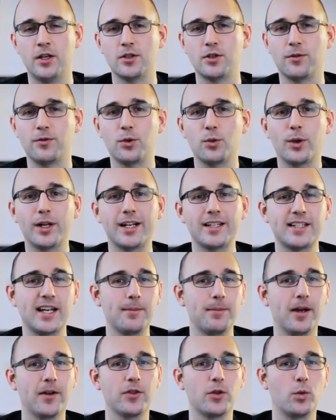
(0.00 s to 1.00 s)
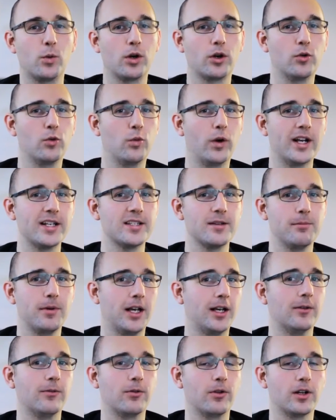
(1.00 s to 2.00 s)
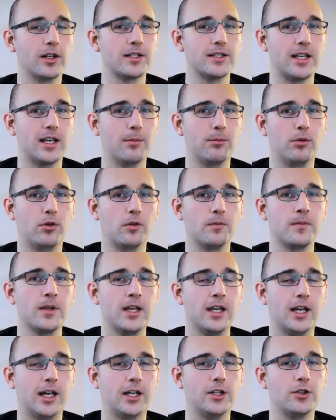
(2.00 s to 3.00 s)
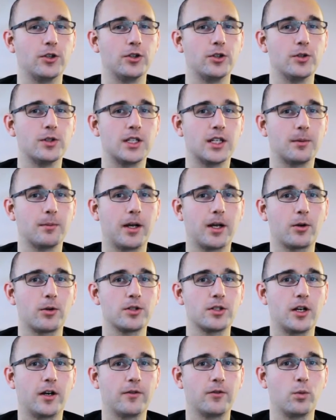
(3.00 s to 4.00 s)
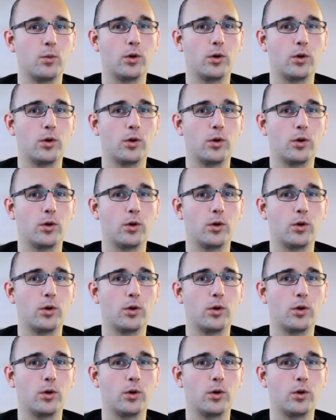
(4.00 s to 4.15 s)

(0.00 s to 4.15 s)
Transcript: So if you want to type out the word resume, for example, and you're using Microsoft